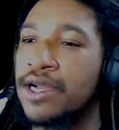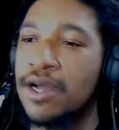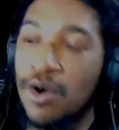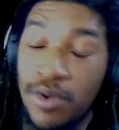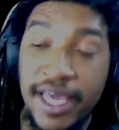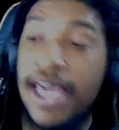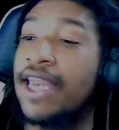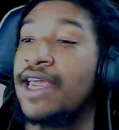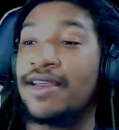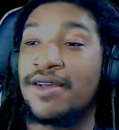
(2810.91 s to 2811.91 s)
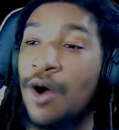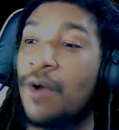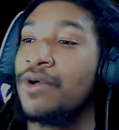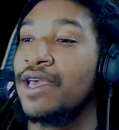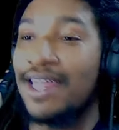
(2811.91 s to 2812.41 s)
Go get
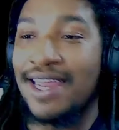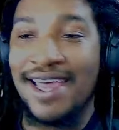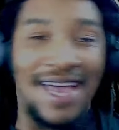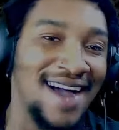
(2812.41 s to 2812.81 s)
it.